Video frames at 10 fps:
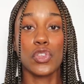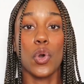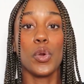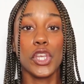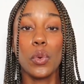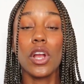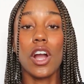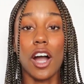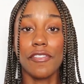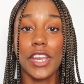So when you are
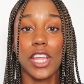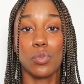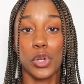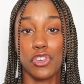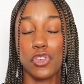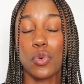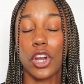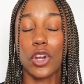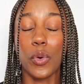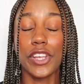confident in what you
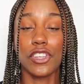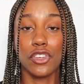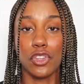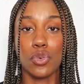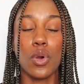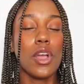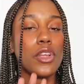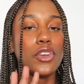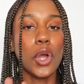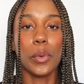are going to do,
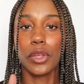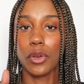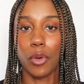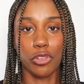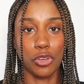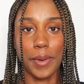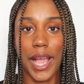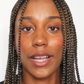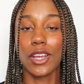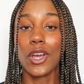no one can hold you
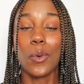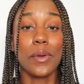back.